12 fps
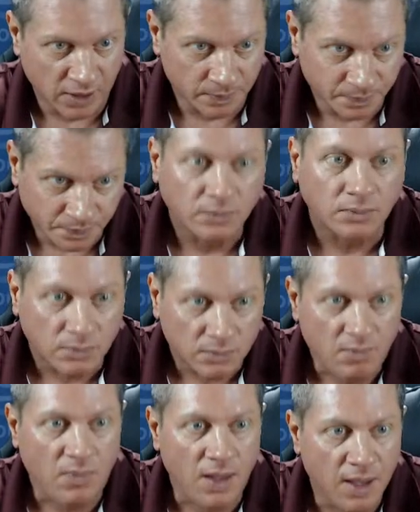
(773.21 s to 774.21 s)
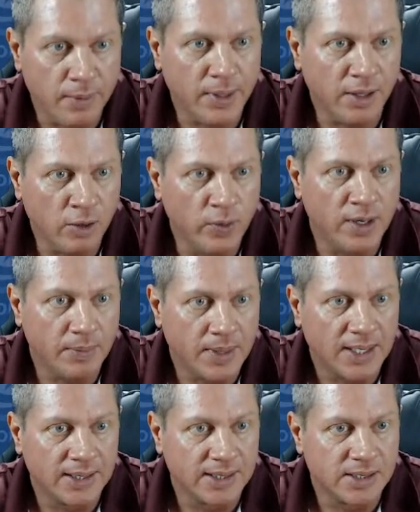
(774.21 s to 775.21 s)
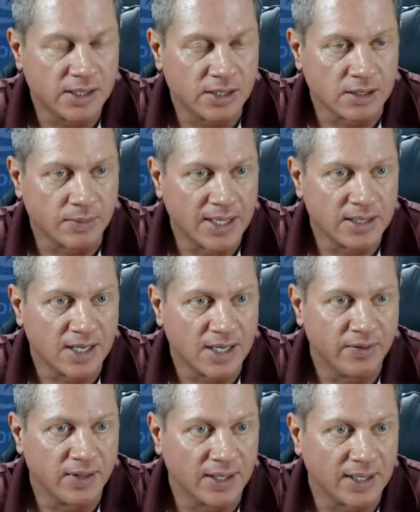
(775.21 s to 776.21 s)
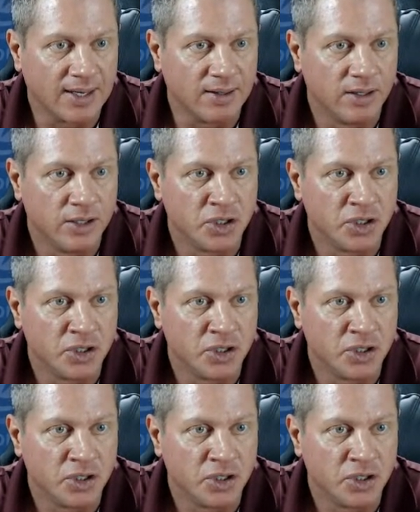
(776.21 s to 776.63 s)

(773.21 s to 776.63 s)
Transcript: So it'll be a little windy behind this system as everything kind of